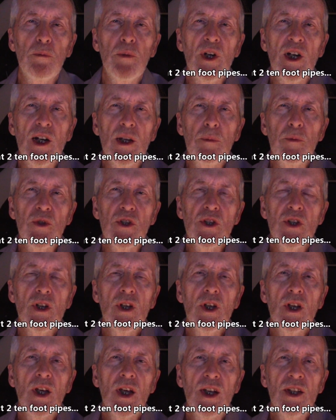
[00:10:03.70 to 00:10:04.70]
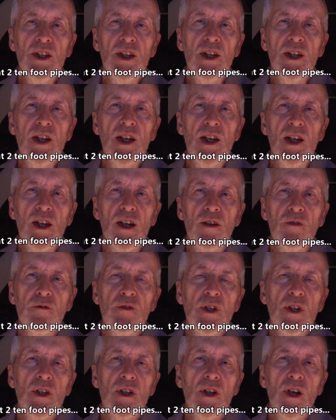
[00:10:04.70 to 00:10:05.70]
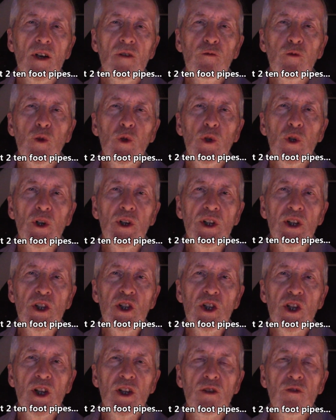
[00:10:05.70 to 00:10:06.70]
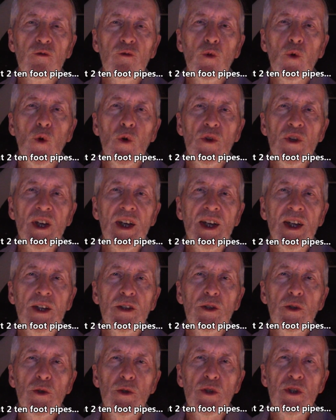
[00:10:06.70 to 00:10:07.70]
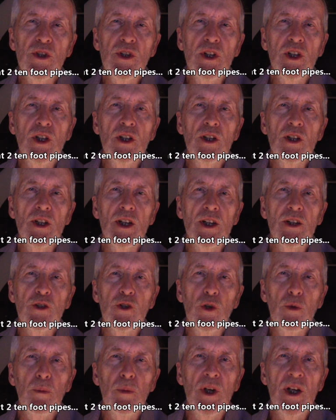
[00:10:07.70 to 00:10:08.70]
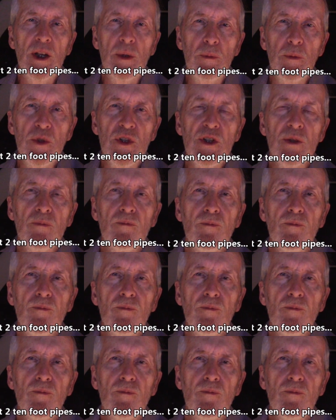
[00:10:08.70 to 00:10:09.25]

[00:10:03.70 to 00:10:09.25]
pipes and then have a foot on each end for the headers, the collector pipes.